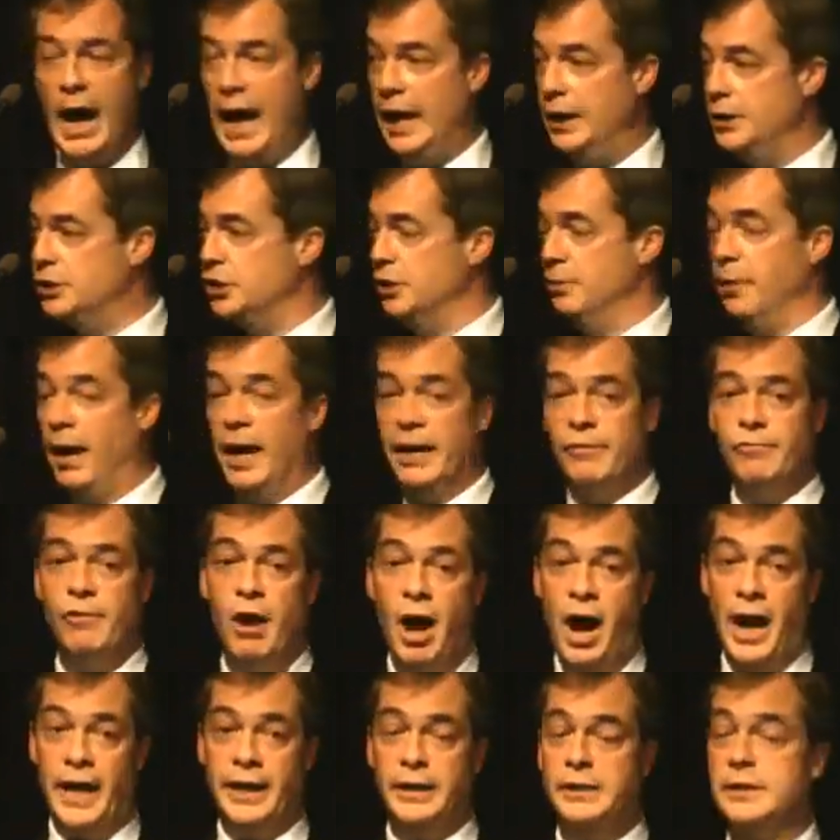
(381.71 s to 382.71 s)
And to my
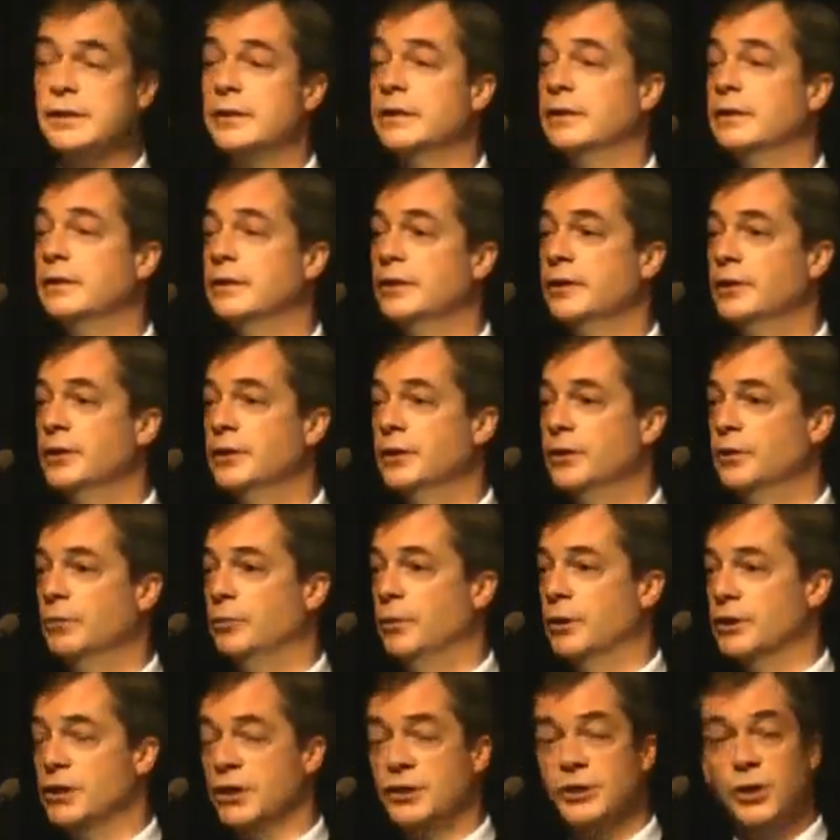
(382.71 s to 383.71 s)
right
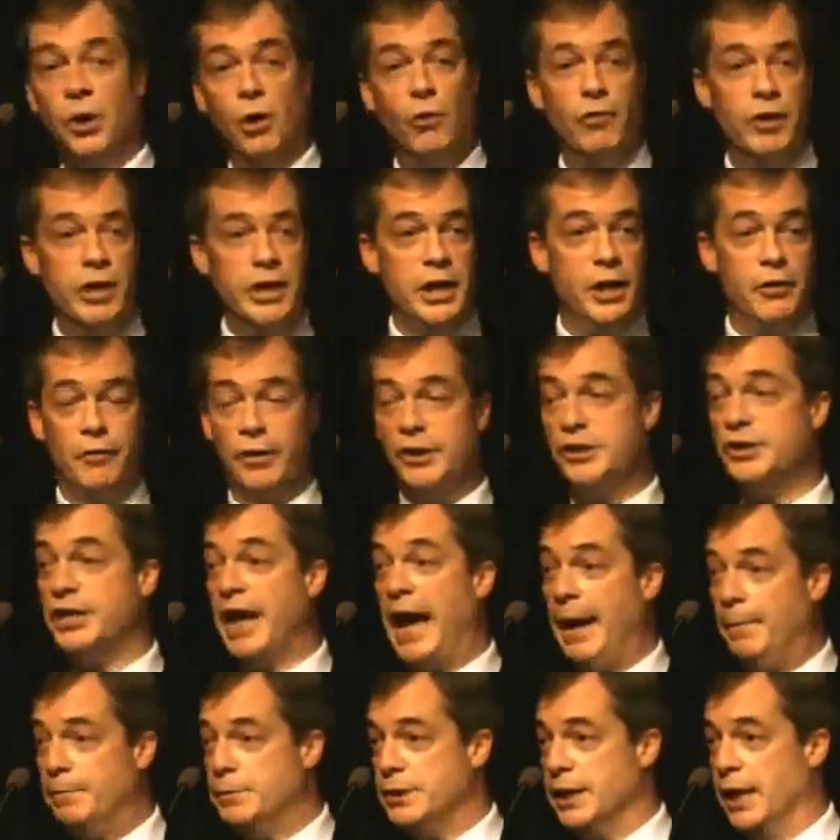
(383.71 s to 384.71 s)
was a Tory
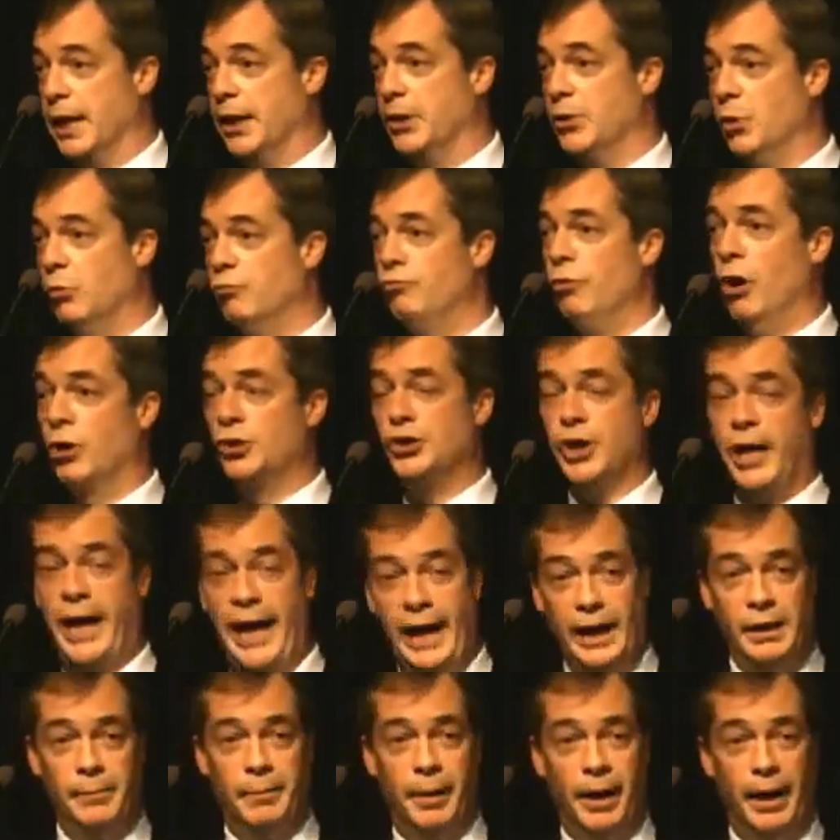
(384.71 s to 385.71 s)
Eurosceptic called Roger
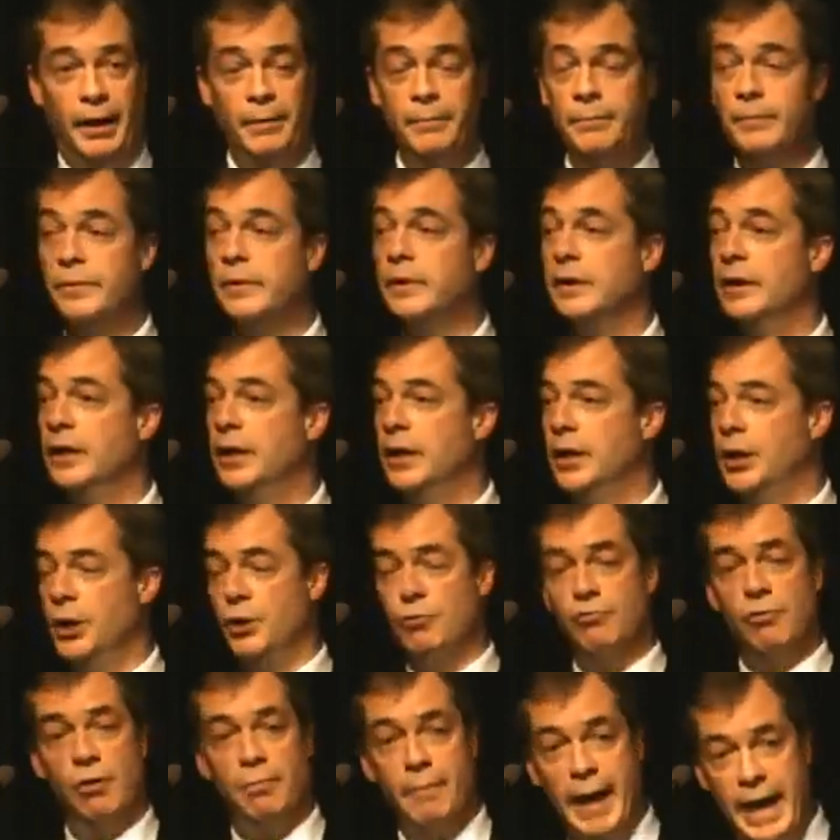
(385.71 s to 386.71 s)
Helmer,
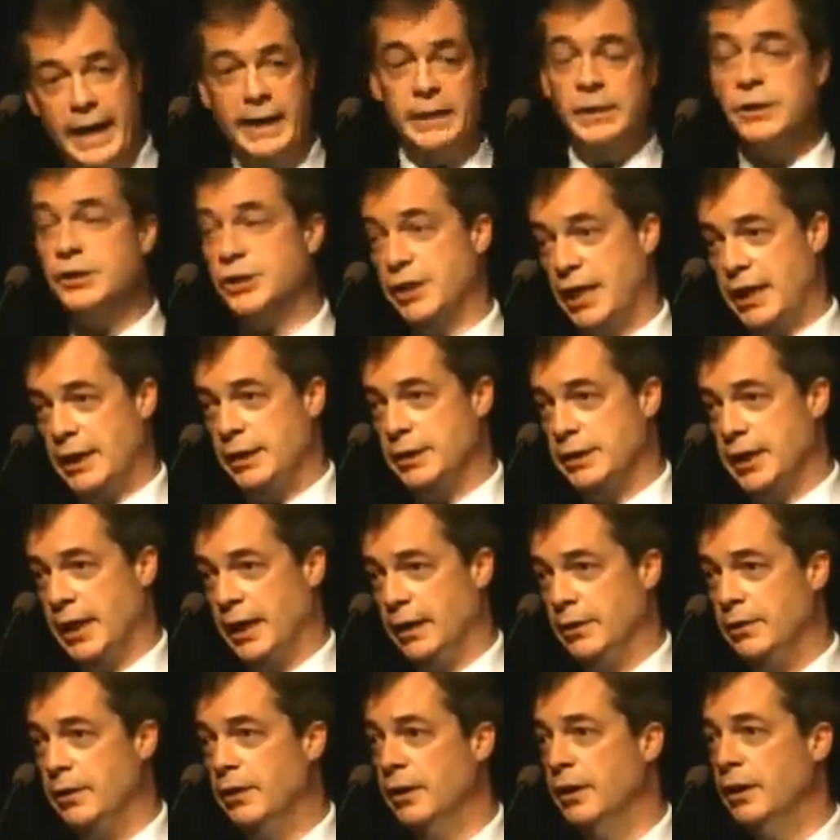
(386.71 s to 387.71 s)
who remained
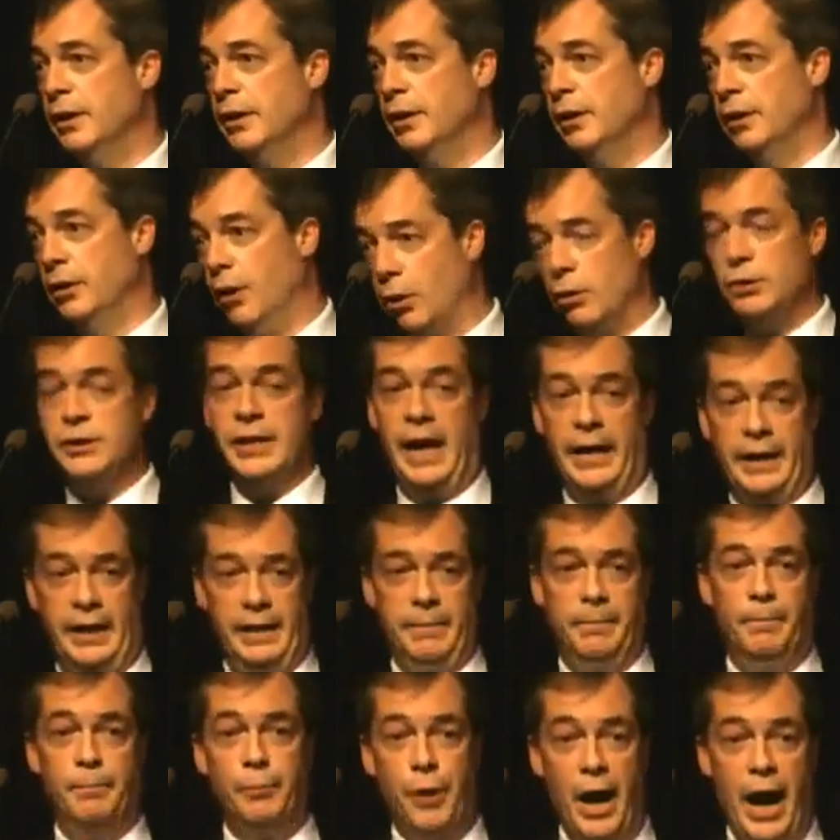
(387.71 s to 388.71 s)
seated, looked
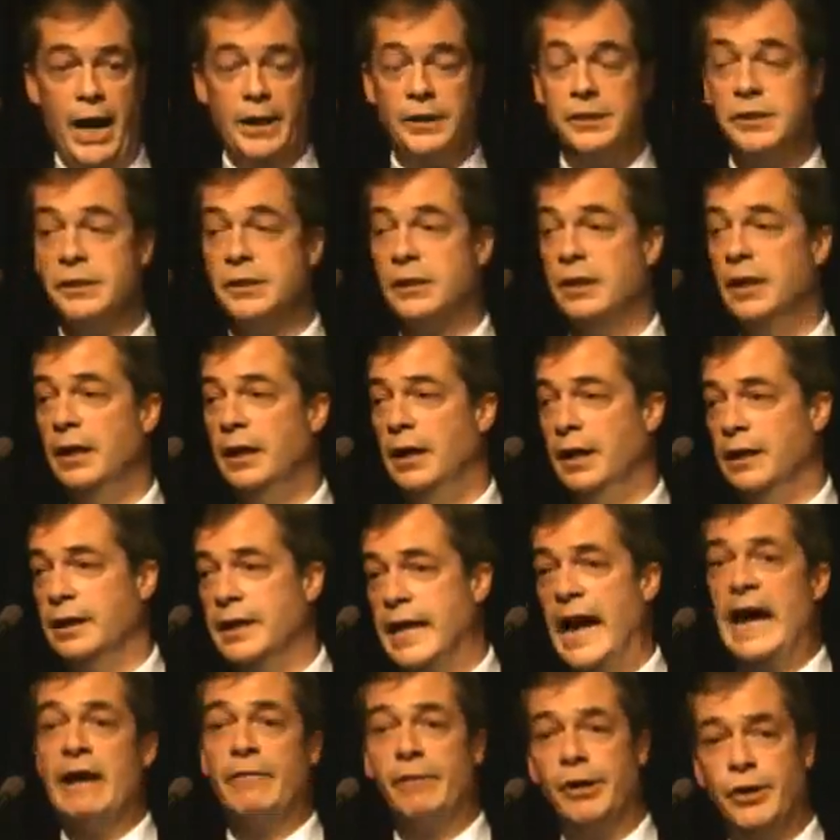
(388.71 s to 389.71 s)
unimpressed,
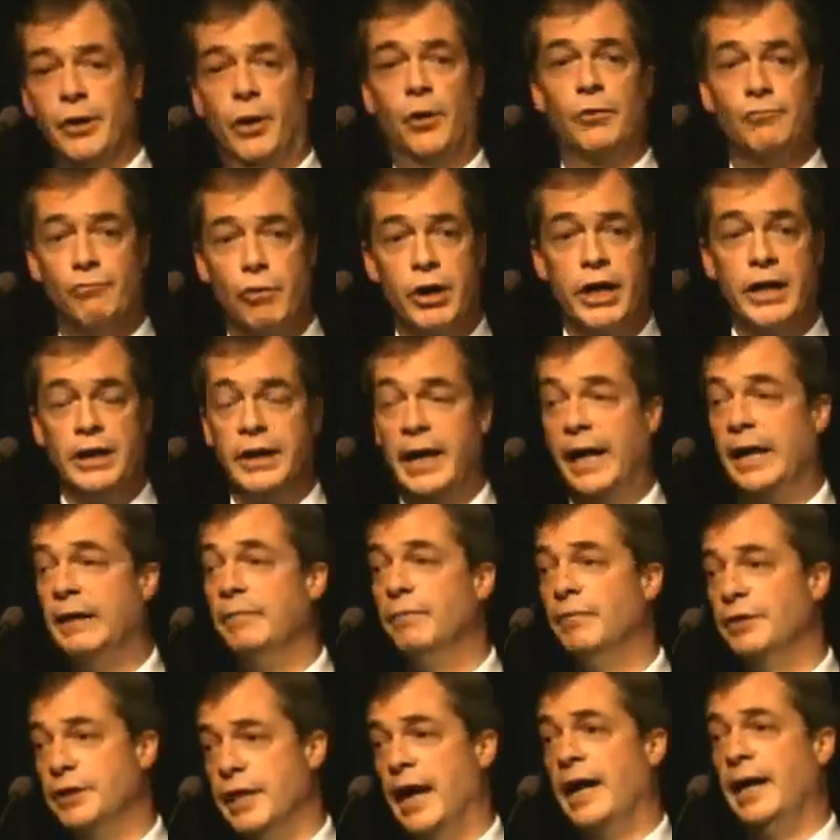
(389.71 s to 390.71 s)
and carried on
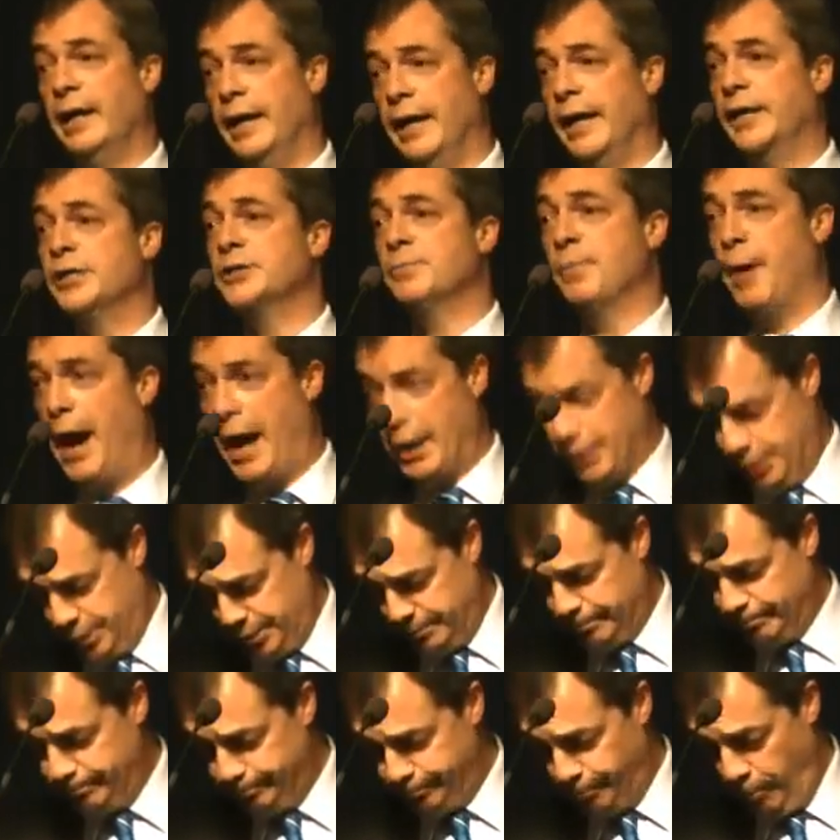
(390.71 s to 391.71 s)
reading the Daily
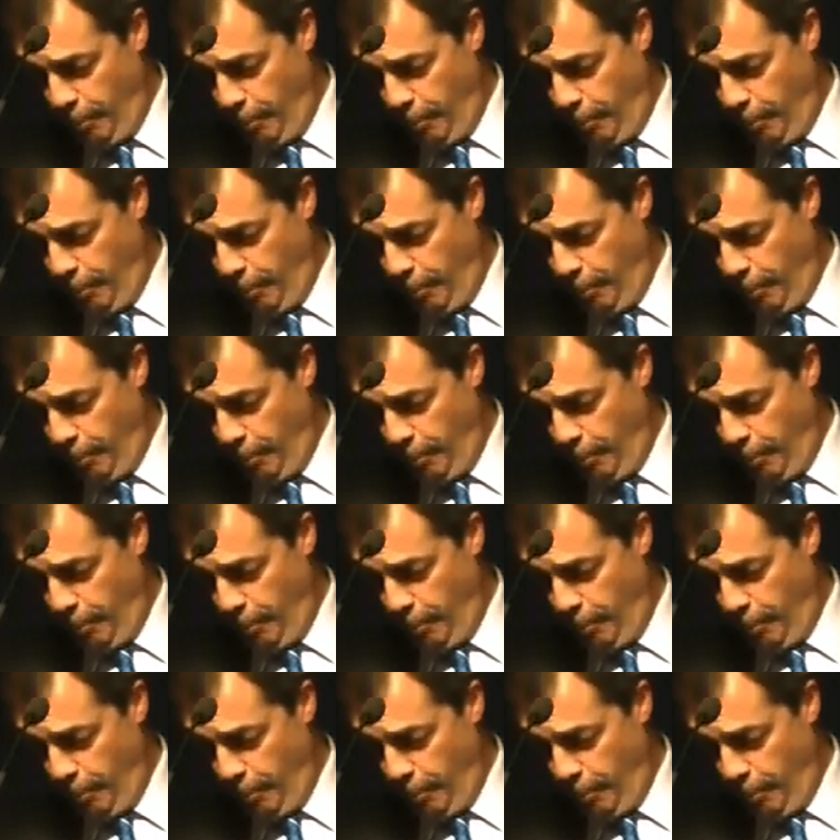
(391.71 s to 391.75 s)
Express.